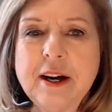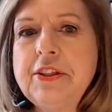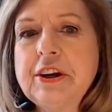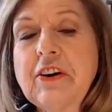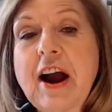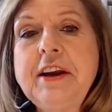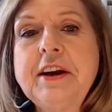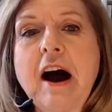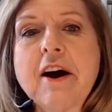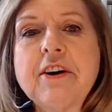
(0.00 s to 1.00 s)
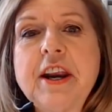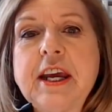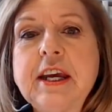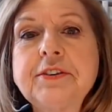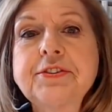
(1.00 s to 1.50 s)
The great
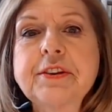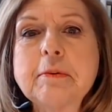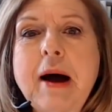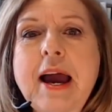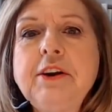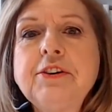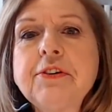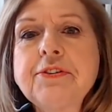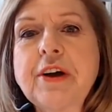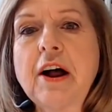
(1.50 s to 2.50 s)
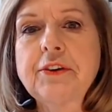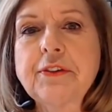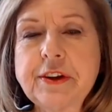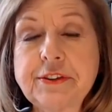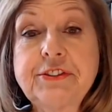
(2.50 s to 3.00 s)
irony is that the major result of this